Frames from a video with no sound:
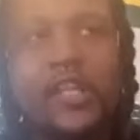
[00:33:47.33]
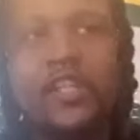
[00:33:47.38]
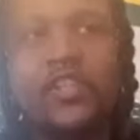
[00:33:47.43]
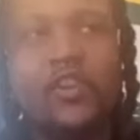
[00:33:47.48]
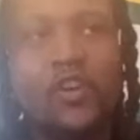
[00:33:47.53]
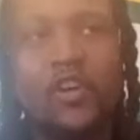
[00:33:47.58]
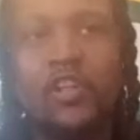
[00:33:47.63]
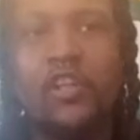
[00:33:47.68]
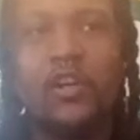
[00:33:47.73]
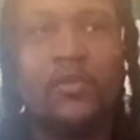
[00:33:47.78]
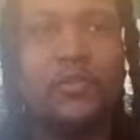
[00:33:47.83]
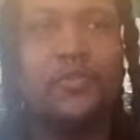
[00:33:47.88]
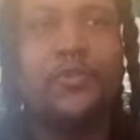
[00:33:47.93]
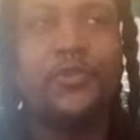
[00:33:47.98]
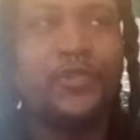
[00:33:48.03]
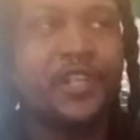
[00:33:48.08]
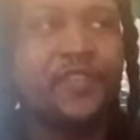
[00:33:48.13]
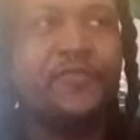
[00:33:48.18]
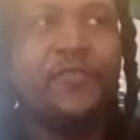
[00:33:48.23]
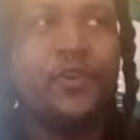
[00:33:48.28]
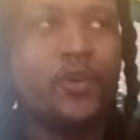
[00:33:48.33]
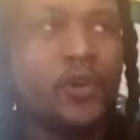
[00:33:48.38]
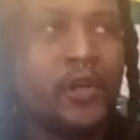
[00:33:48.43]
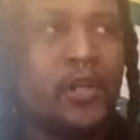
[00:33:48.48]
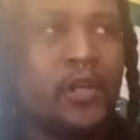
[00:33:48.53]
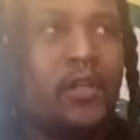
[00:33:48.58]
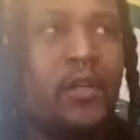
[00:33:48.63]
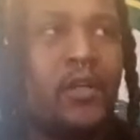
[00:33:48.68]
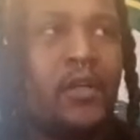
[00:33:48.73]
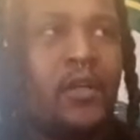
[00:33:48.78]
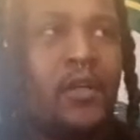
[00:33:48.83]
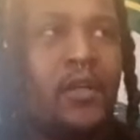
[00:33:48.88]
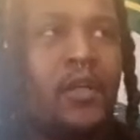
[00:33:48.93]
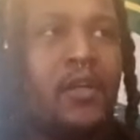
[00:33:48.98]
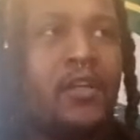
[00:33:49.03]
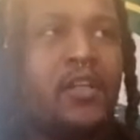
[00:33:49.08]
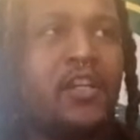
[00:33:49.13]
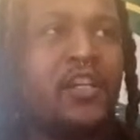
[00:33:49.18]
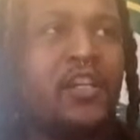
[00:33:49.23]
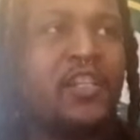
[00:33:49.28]
is going on with Rudy Ford.
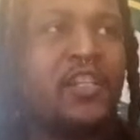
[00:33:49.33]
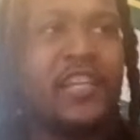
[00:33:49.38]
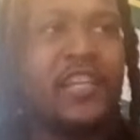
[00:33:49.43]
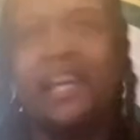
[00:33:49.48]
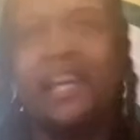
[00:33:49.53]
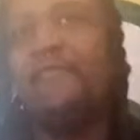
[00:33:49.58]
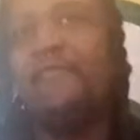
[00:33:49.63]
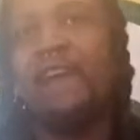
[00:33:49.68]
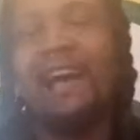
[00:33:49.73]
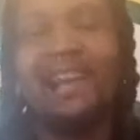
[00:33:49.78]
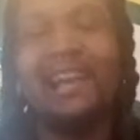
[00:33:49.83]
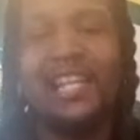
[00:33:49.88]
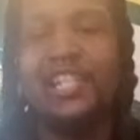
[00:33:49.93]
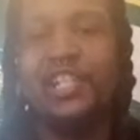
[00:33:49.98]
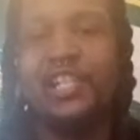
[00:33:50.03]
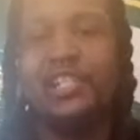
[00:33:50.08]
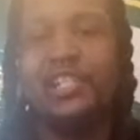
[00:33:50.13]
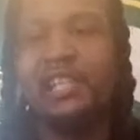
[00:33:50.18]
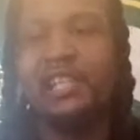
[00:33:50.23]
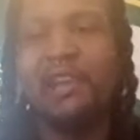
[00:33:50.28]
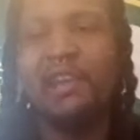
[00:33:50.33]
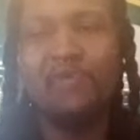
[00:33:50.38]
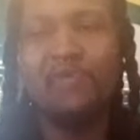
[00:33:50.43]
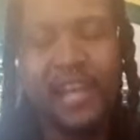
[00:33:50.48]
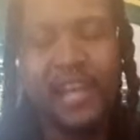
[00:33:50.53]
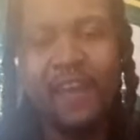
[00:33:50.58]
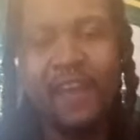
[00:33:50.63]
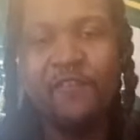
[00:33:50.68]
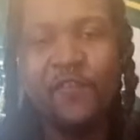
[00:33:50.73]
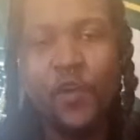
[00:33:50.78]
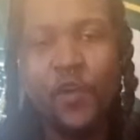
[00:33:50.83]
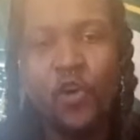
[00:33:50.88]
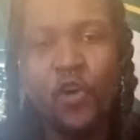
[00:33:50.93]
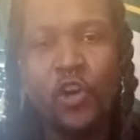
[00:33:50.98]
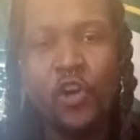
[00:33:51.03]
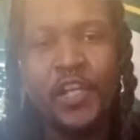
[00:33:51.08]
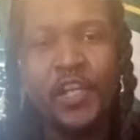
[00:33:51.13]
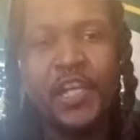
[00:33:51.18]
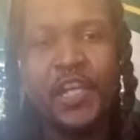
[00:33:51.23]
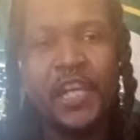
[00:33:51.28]
Because if I could just say we got
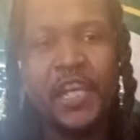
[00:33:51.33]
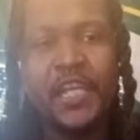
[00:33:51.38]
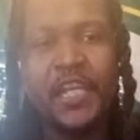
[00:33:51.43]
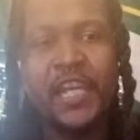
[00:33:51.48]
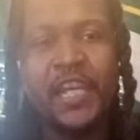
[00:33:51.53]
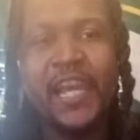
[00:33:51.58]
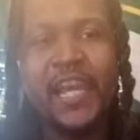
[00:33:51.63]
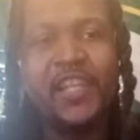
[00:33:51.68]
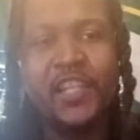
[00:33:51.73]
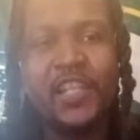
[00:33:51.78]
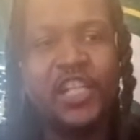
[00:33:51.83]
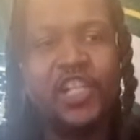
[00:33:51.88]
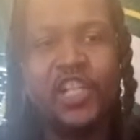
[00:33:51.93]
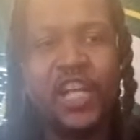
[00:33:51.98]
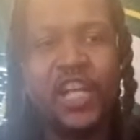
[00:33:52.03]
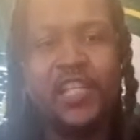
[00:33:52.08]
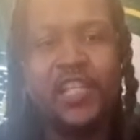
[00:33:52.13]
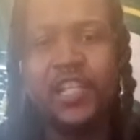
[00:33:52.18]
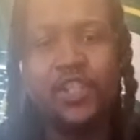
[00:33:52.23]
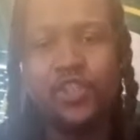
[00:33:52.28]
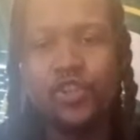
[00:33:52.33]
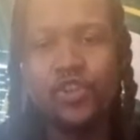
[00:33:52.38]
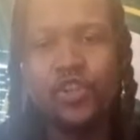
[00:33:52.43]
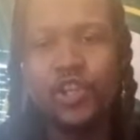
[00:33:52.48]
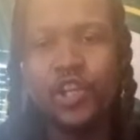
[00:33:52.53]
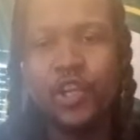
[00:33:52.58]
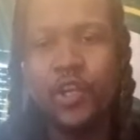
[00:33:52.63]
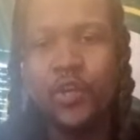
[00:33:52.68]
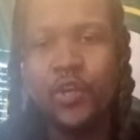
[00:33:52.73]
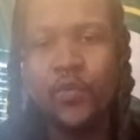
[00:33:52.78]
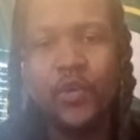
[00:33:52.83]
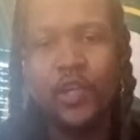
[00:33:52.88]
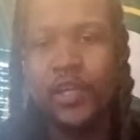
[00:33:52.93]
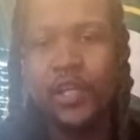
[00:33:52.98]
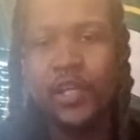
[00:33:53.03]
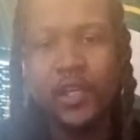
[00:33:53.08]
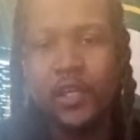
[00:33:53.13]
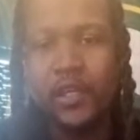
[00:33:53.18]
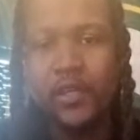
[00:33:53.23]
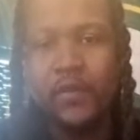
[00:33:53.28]
Ford and Anthony Johnson Jr., we're
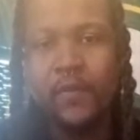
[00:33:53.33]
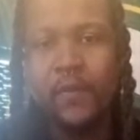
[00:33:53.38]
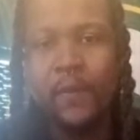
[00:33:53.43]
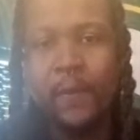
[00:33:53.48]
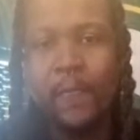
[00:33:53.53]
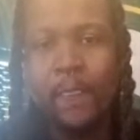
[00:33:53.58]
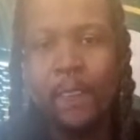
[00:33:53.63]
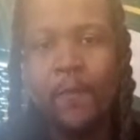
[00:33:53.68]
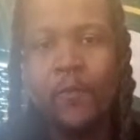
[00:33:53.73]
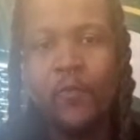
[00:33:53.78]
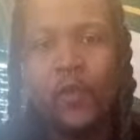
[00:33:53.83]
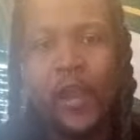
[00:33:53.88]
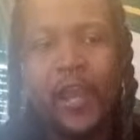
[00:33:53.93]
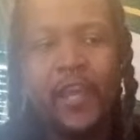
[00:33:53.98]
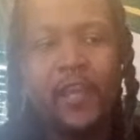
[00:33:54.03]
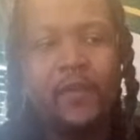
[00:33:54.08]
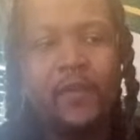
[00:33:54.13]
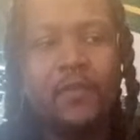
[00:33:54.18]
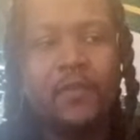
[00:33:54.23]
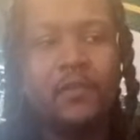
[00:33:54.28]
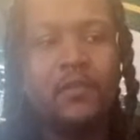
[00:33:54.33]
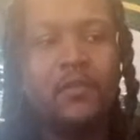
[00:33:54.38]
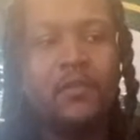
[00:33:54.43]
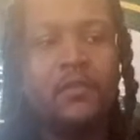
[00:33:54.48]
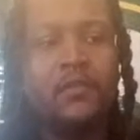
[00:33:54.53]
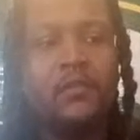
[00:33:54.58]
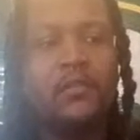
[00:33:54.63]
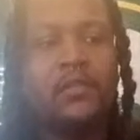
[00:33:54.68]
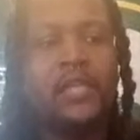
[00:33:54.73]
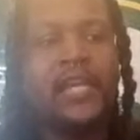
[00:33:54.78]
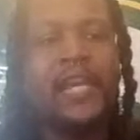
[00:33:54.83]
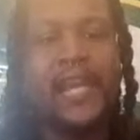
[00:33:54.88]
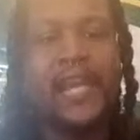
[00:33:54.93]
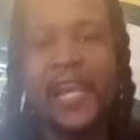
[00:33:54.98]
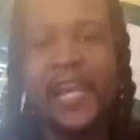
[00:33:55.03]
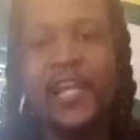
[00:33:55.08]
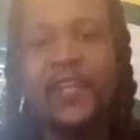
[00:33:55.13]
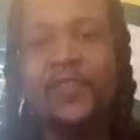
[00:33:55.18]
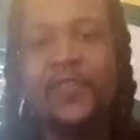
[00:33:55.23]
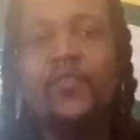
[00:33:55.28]
good, right?
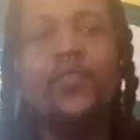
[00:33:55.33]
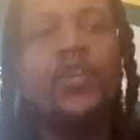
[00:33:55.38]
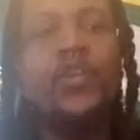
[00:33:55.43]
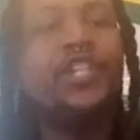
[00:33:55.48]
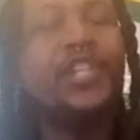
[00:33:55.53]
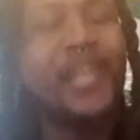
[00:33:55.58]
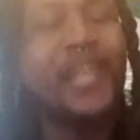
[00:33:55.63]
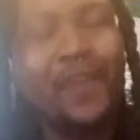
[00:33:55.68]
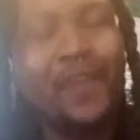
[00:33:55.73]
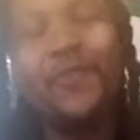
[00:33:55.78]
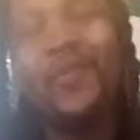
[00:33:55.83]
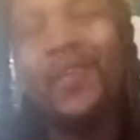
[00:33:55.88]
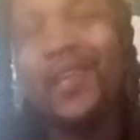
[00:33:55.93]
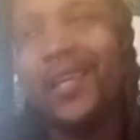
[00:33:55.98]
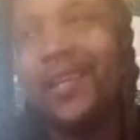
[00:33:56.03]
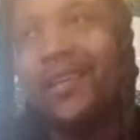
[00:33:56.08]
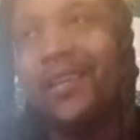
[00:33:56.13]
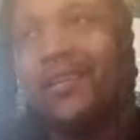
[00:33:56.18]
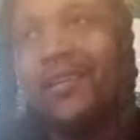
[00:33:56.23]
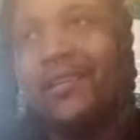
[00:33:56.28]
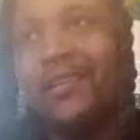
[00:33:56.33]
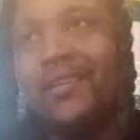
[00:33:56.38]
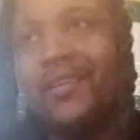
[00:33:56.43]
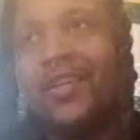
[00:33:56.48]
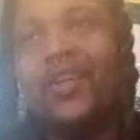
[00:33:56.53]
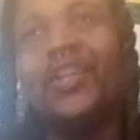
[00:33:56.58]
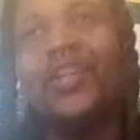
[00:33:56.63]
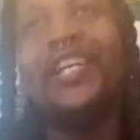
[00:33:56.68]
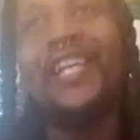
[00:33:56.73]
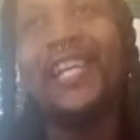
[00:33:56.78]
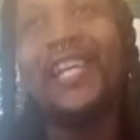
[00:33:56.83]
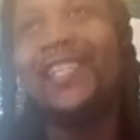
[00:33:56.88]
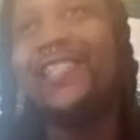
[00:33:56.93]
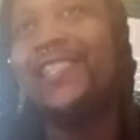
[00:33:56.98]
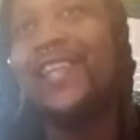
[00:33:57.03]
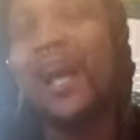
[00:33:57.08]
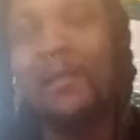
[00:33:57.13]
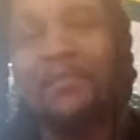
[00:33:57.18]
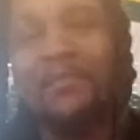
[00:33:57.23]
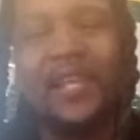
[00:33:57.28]
And we're definitely going to get
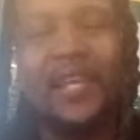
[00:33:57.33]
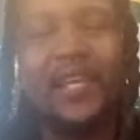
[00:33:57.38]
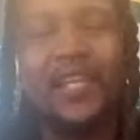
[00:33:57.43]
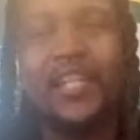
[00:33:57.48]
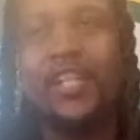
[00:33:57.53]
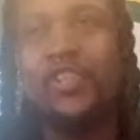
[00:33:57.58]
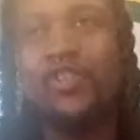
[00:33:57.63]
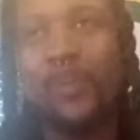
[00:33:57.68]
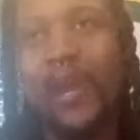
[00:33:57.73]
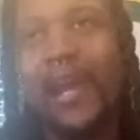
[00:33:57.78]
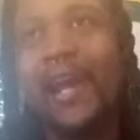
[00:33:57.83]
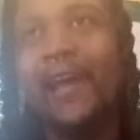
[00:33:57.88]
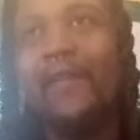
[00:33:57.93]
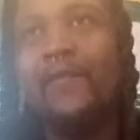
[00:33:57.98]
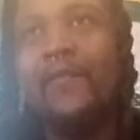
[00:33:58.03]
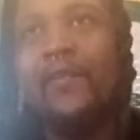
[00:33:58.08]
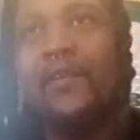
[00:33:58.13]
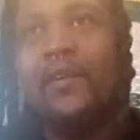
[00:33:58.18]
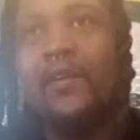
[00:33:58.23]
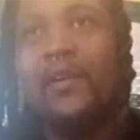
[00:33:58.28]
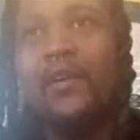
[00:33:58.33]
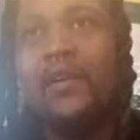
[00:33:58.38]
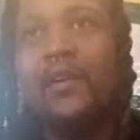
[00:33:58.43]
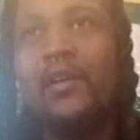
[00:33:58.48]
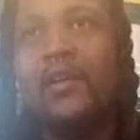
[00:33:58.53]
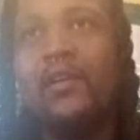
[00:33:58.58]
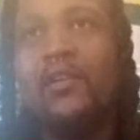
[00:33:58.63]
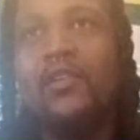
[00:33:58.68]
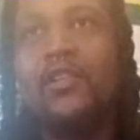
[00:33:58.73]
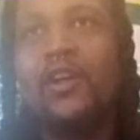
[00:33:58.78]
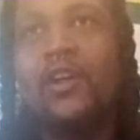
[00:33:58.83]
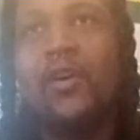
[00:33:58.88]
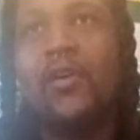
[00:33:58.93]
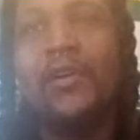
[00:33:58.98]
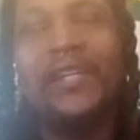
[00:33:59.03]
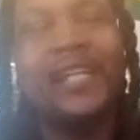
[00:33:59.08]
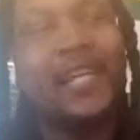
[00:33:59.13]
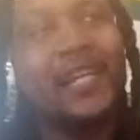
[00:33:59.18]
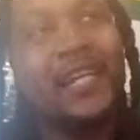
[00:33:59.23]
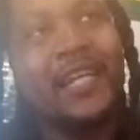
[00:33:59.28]
something in the draft.
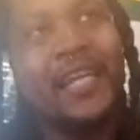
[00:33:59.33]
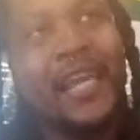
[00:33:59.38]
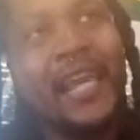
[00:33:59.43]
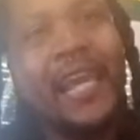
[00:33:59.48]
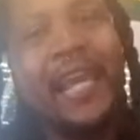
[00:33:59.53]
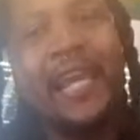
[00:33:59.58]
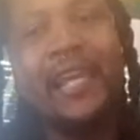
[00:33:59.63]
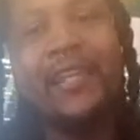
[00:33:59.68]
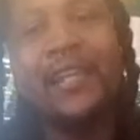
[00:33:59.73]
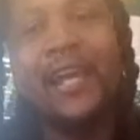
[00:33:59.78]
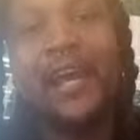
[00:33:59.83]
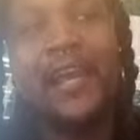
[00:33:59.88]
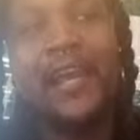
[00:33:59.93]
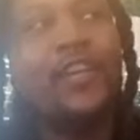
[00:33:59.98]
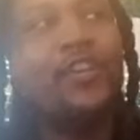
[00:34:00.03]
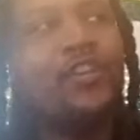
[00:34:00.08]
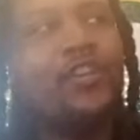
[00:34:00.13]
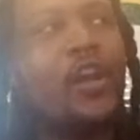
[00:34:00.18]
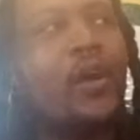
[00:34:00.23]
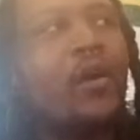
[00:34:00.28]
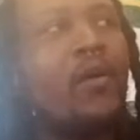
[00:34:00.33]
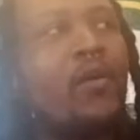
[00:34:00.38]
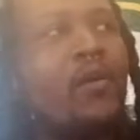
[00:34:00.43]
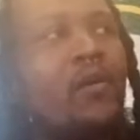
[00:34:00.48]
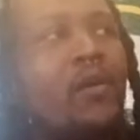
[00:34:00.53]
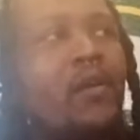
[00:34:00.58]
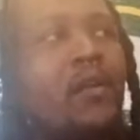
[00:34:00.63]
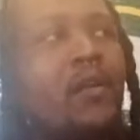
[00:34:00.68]
So, and then again, like, you know,